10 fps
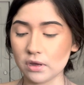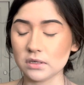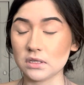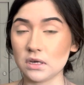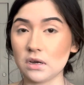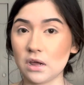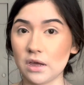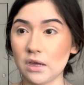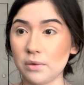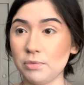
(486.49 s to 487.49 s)
because then
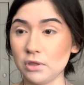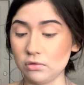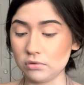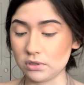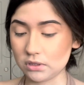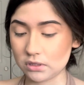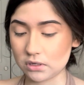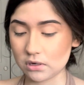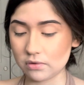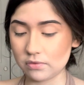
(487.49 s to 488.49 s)
I be losing
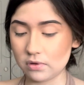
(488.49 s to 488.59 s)
stuff.